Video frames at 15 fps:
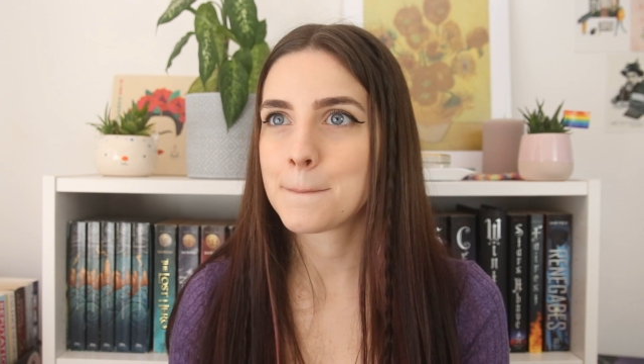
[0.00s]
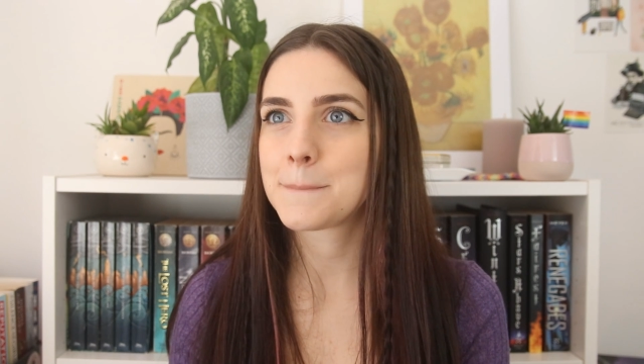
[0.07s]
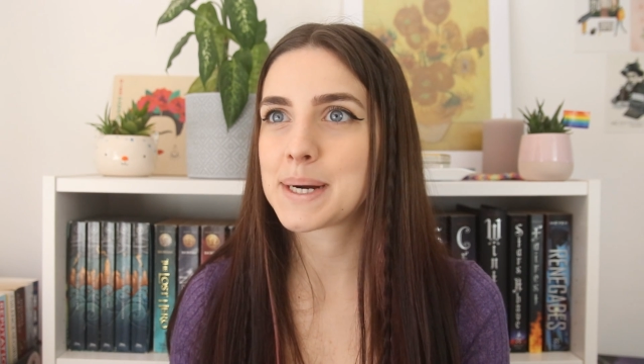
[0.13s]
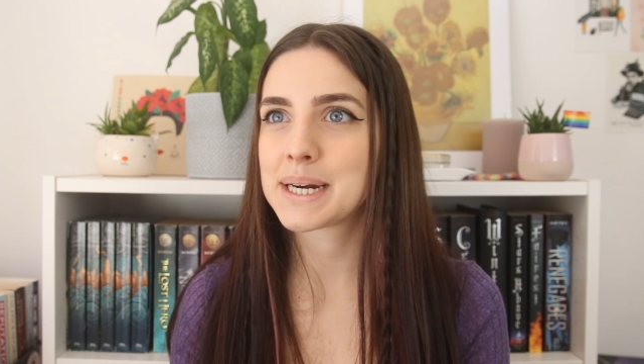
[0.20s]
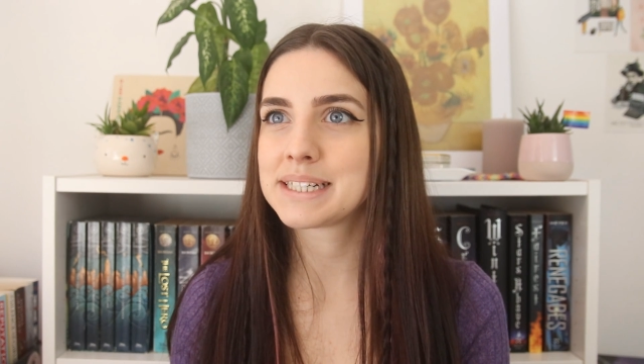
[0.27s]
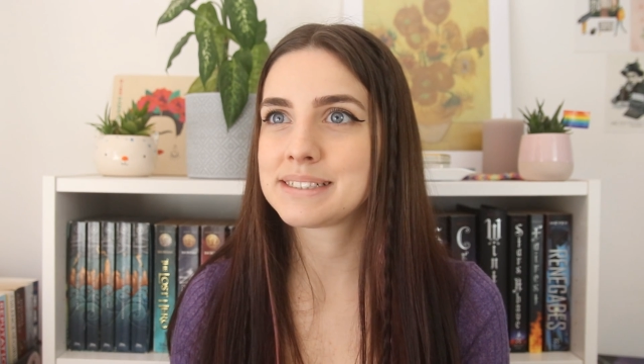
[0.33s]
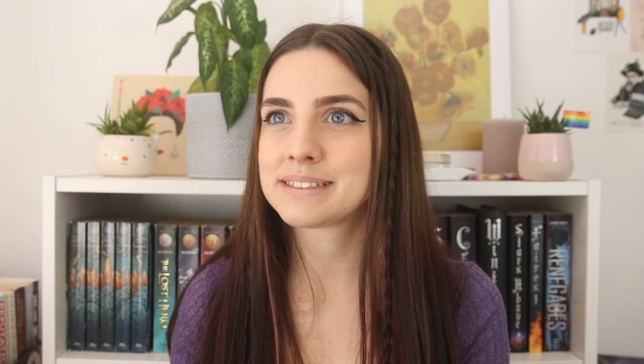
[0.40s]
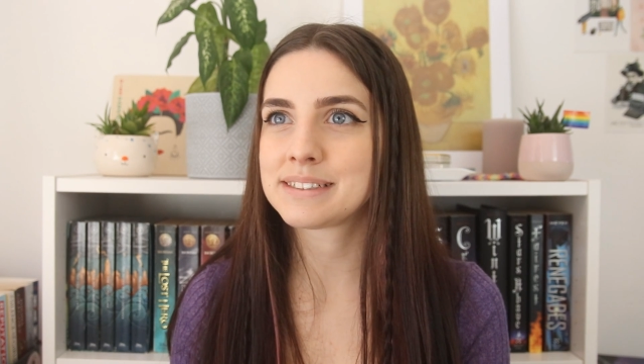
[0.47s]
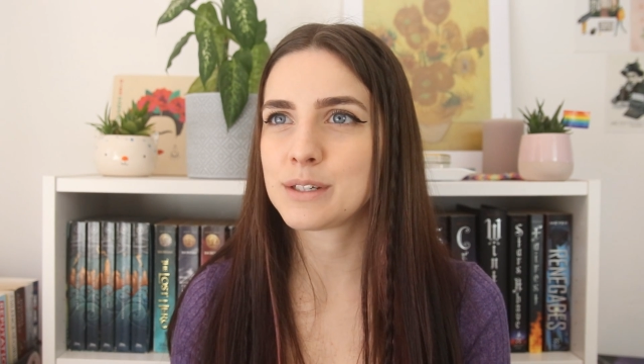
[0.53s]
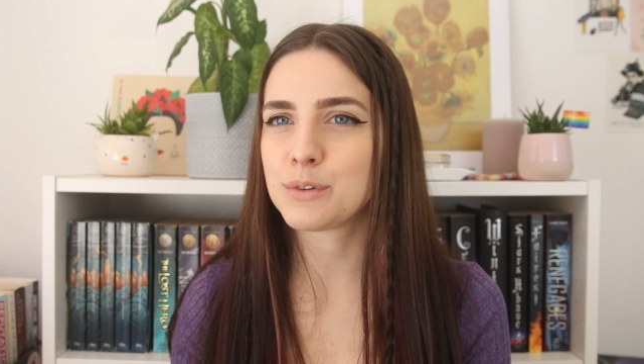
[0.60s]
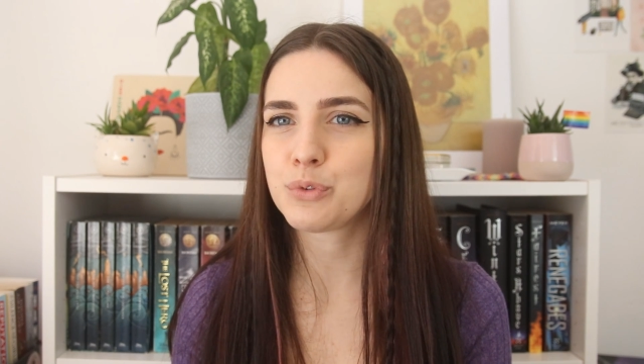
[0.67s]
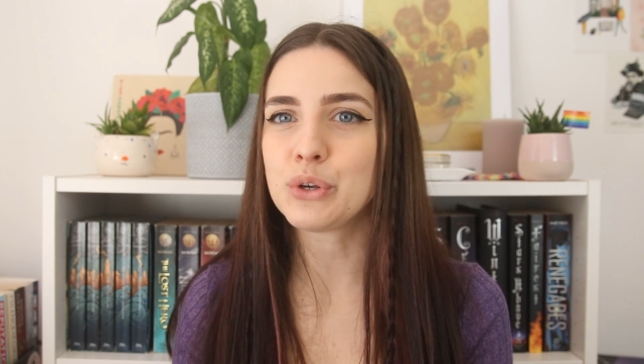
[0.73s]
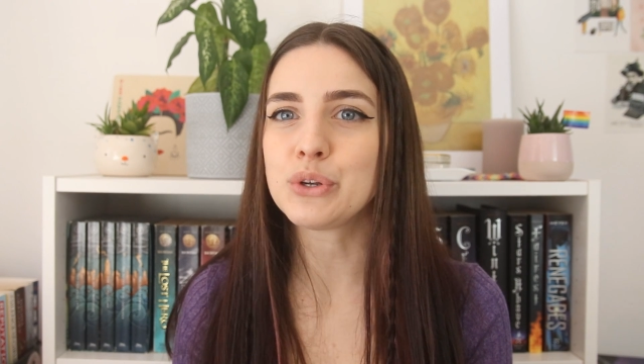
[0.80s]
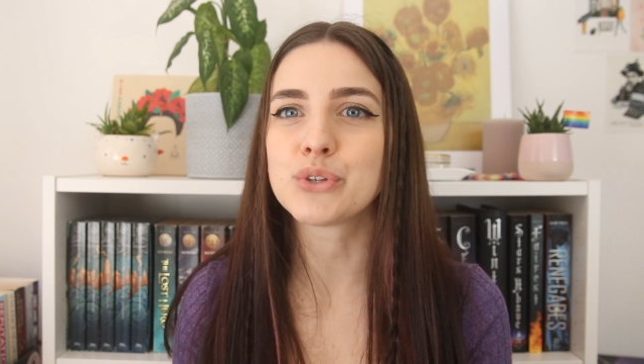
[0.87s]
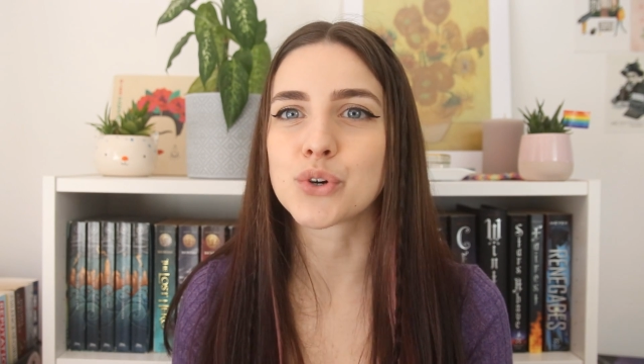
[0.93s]
but
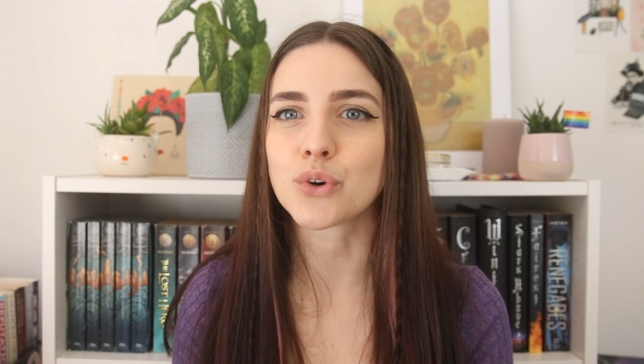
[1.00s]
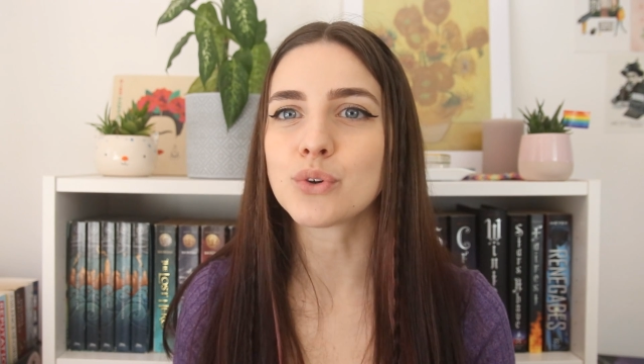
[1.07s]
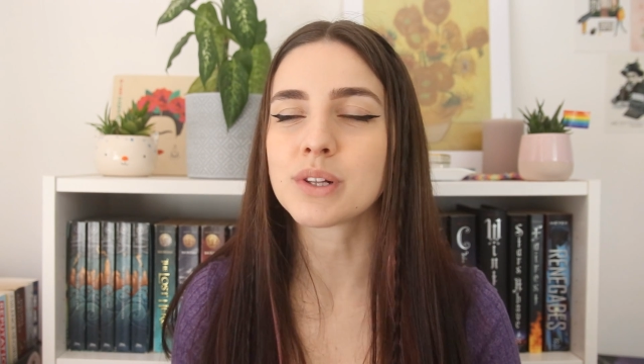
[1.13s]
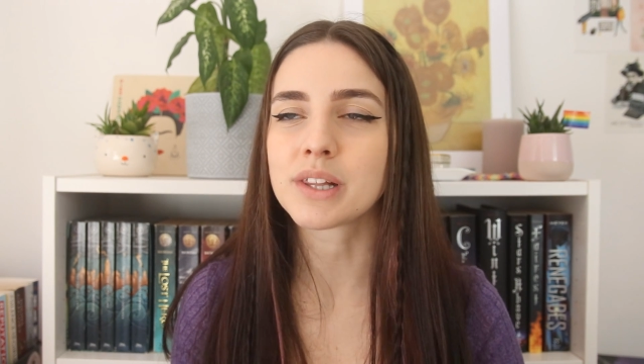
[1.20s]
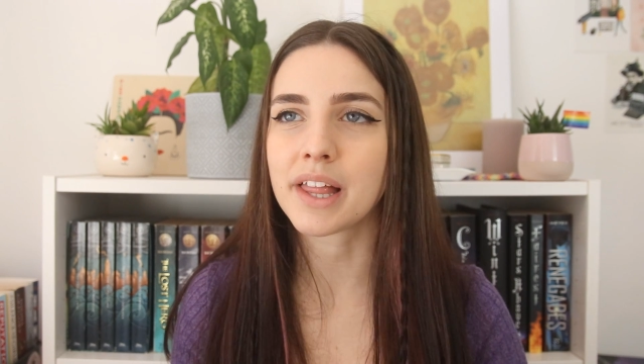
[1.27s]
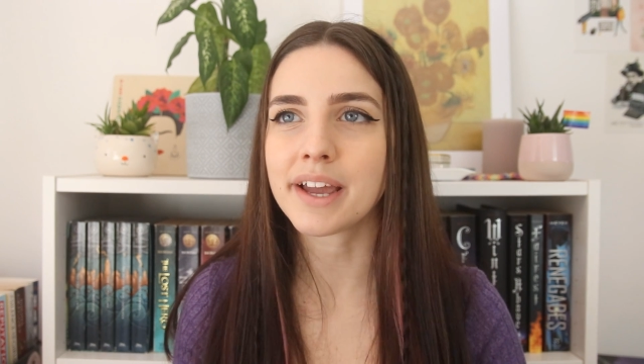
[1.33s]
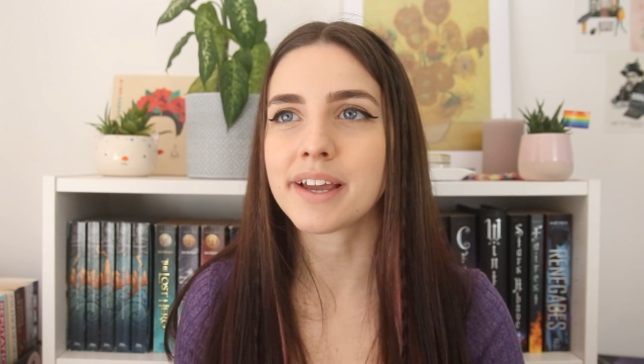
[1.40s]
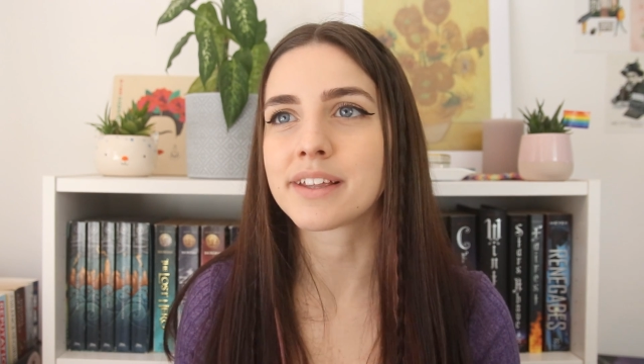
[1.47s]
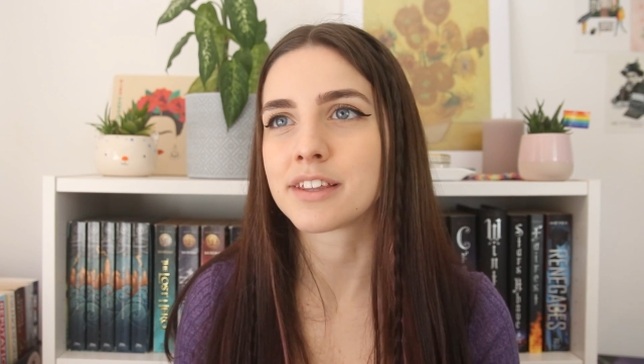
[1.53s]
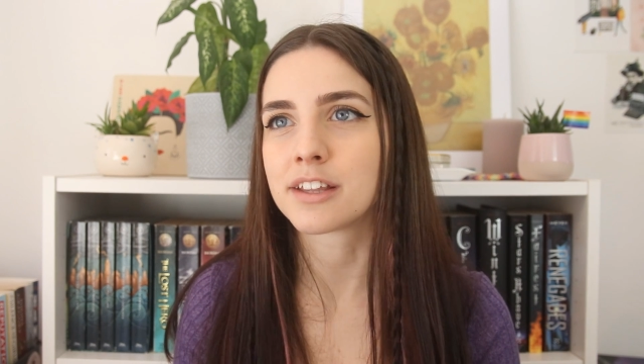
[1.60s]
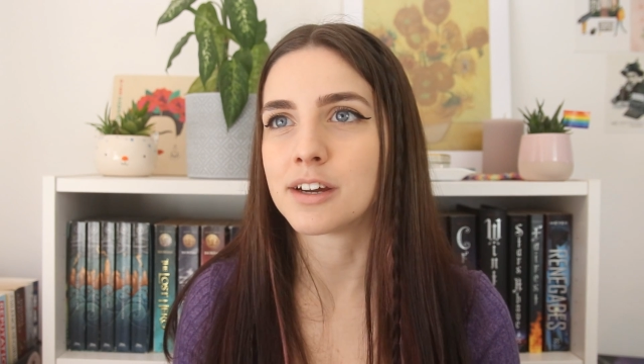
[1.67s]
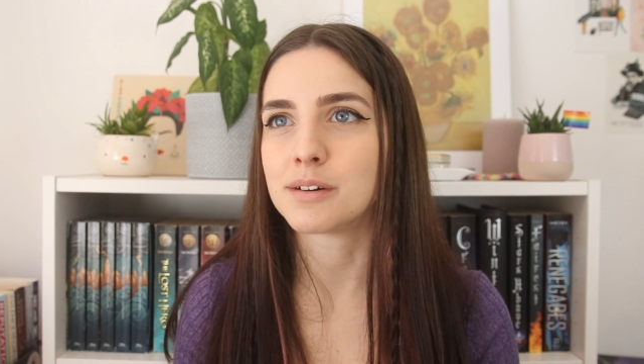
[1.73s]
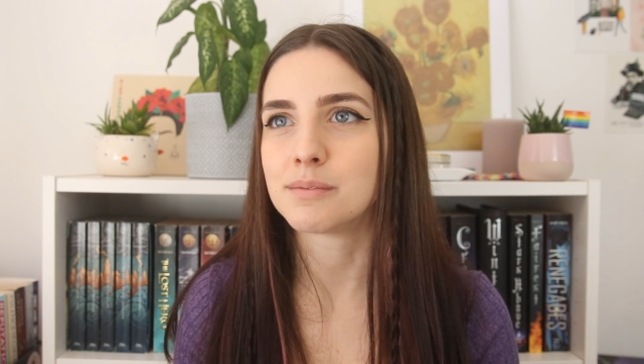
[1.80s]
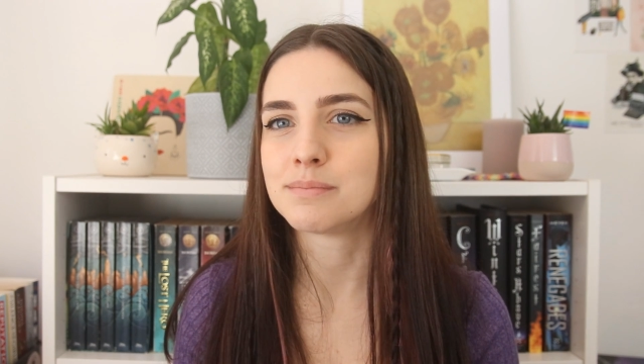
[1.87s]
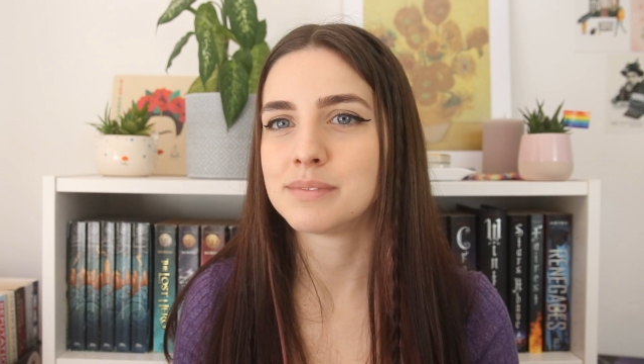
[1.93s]
if you don't like
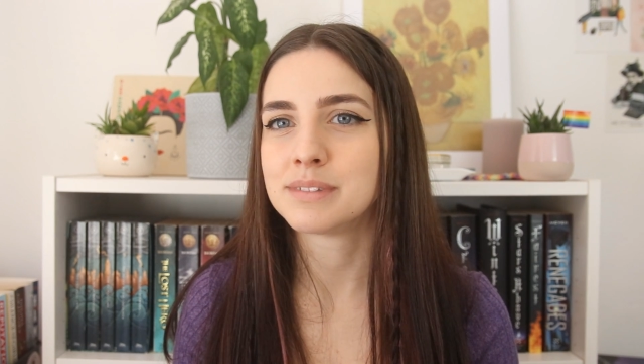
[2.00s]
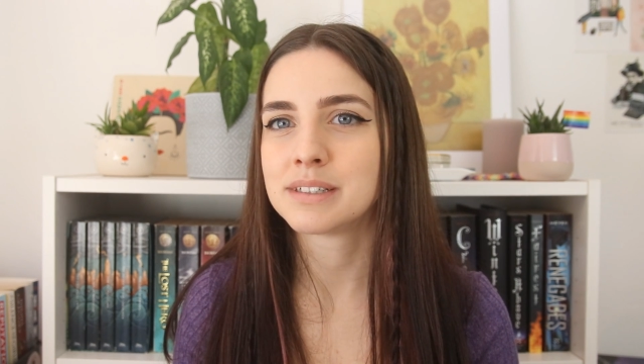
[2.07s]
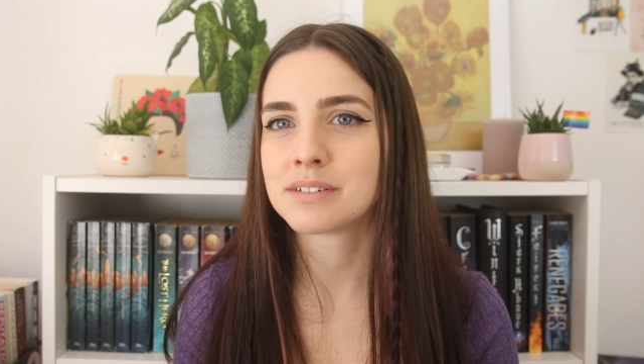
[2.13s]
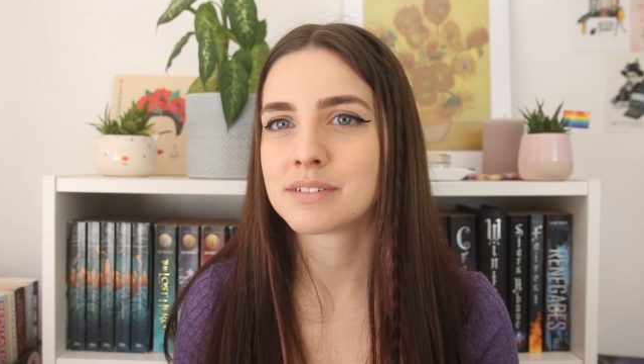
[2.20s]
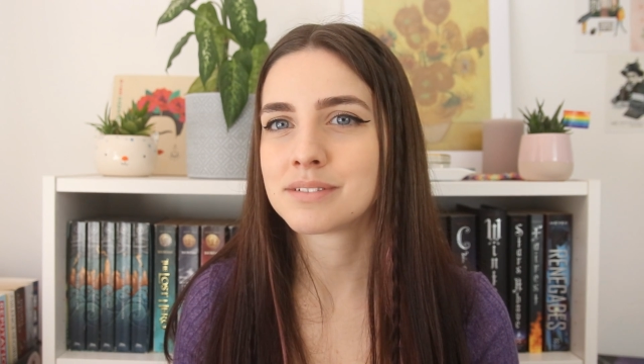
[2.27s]
them,